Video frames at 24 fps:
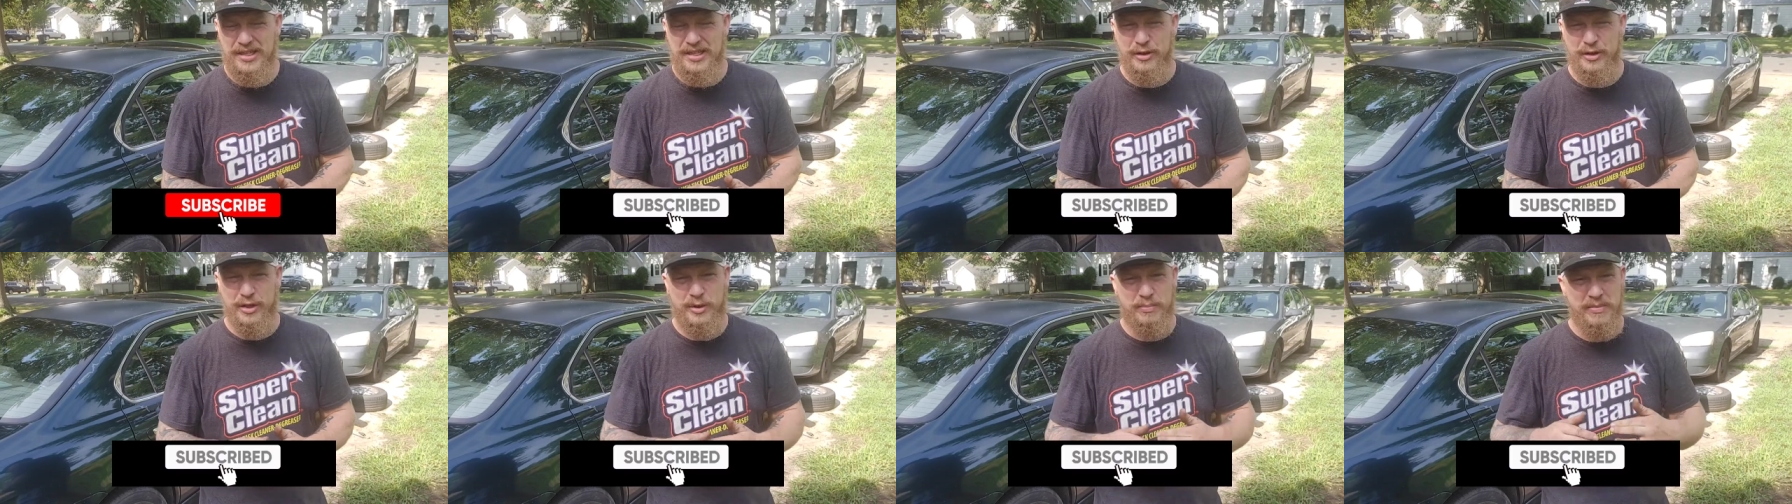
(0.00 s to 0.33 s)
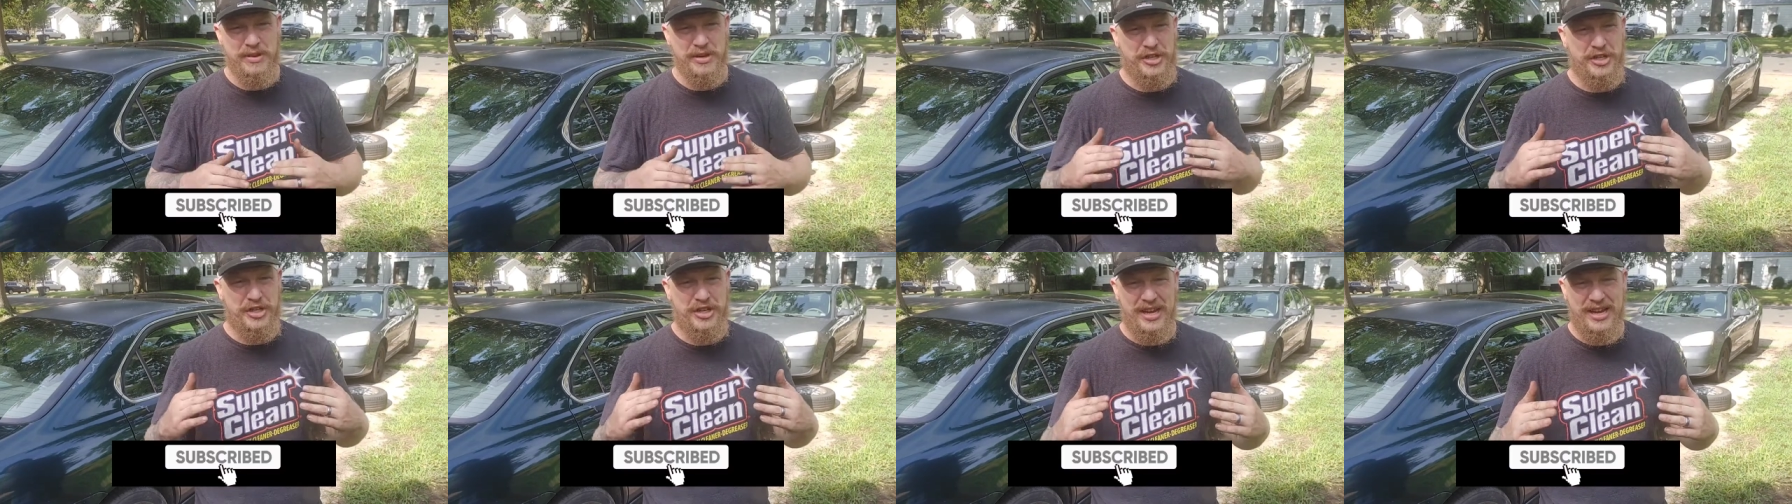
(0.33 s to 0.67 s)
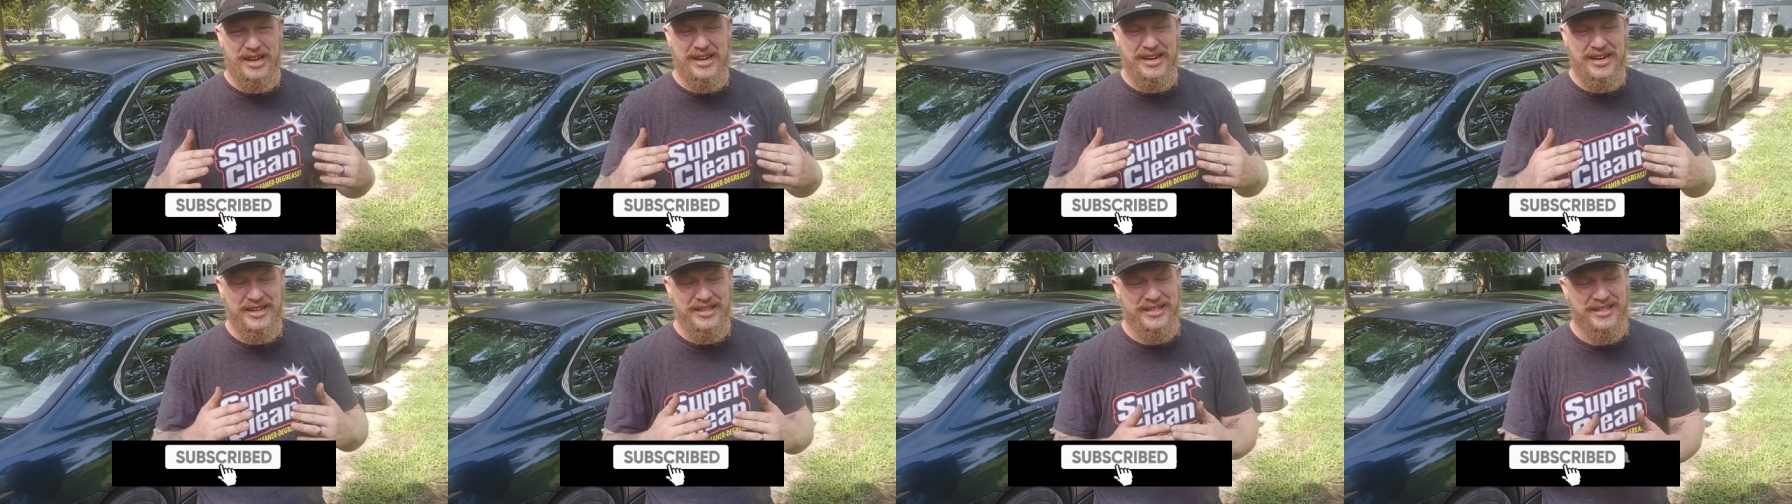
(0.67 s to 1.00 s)
Those
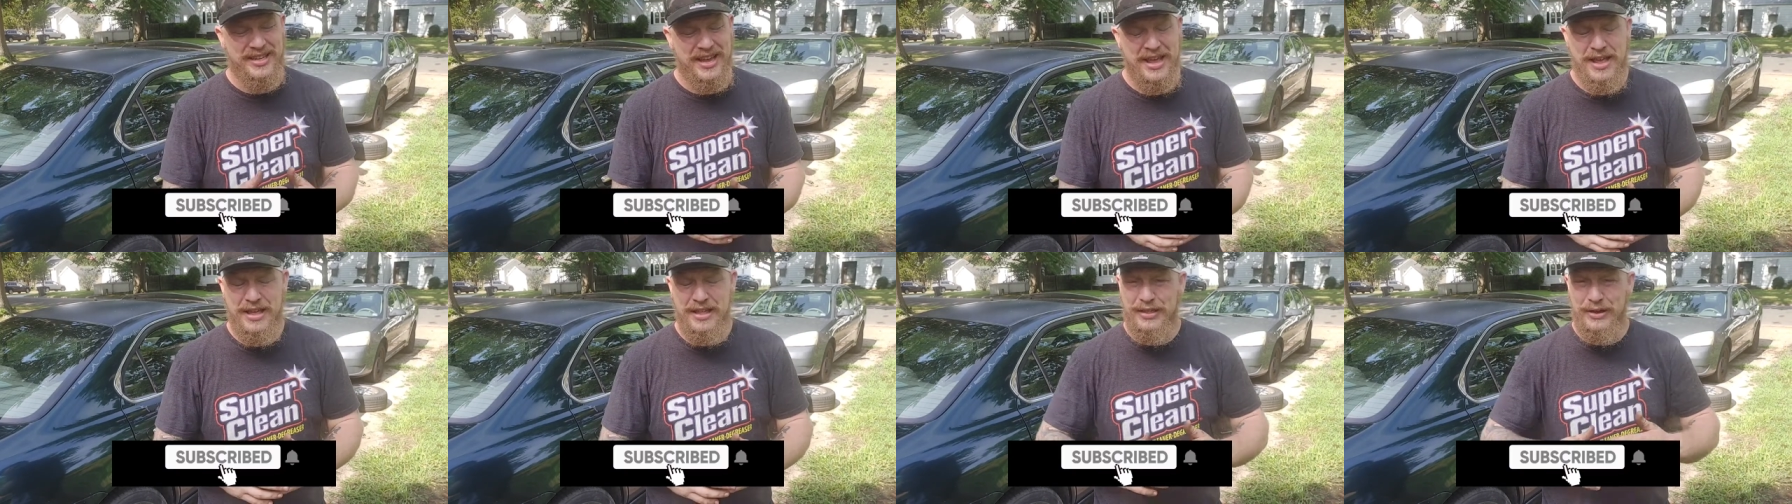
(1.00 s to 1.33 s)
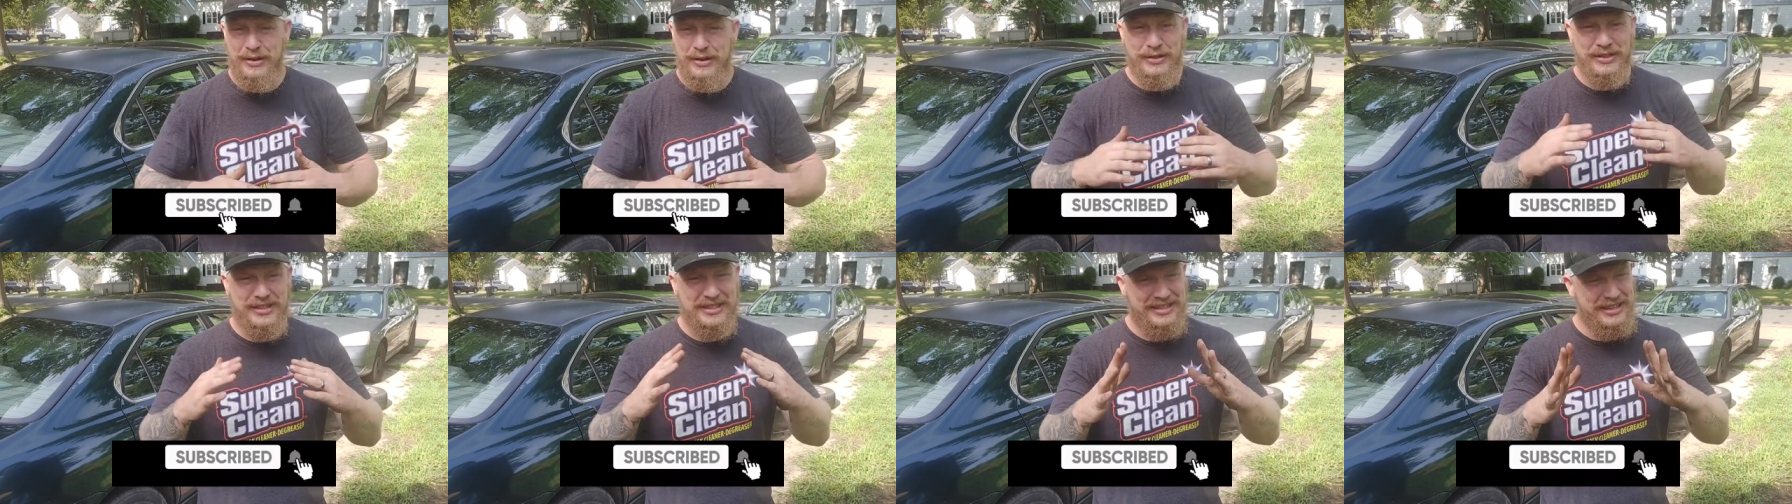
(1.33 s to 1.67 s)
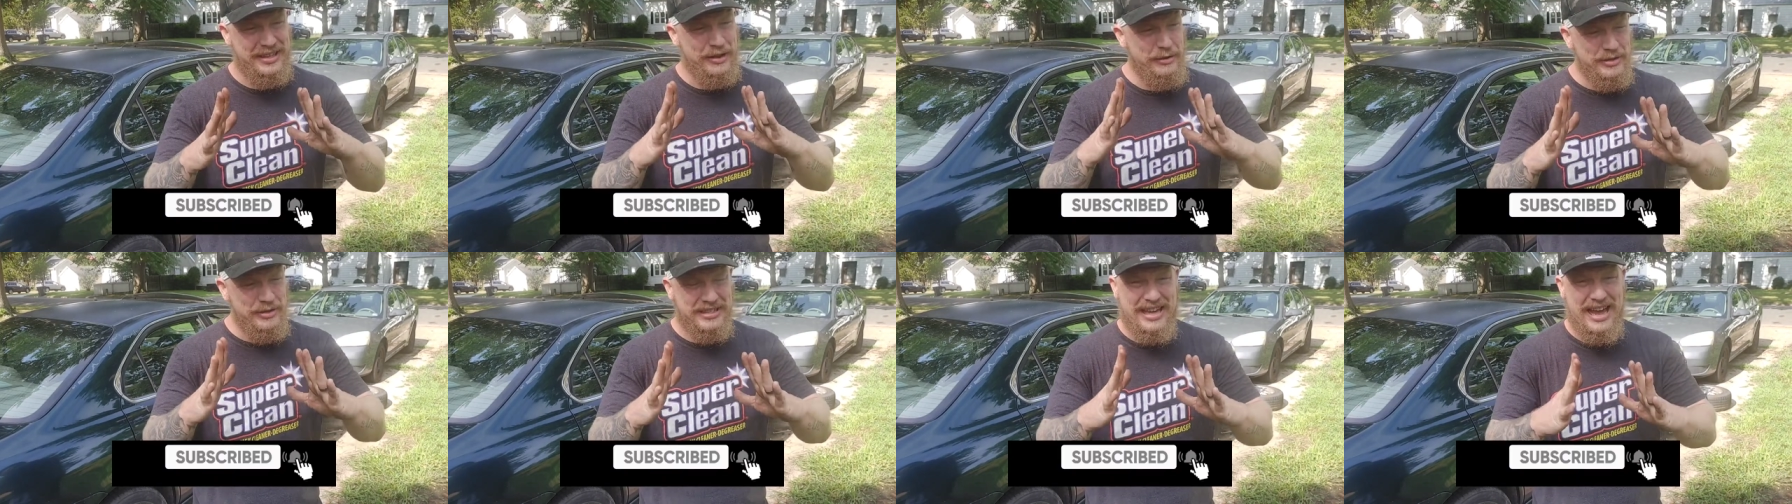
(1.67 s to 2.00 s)
machinists,
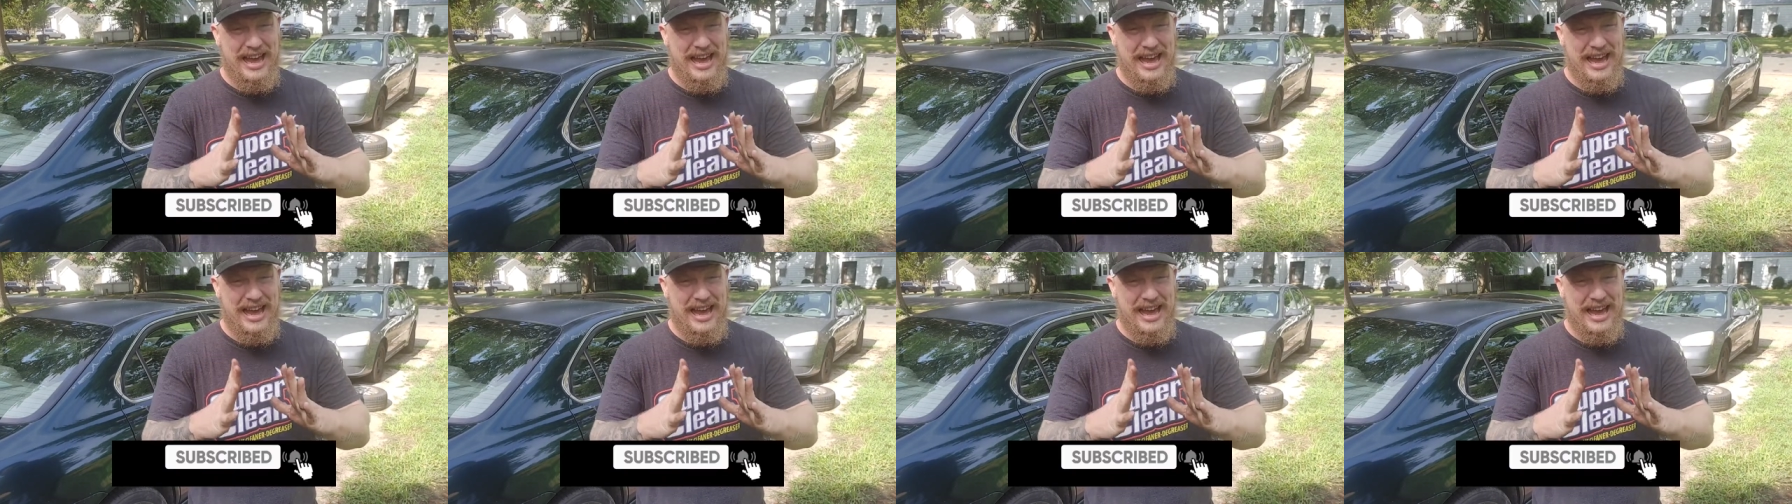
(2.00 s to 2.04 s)
those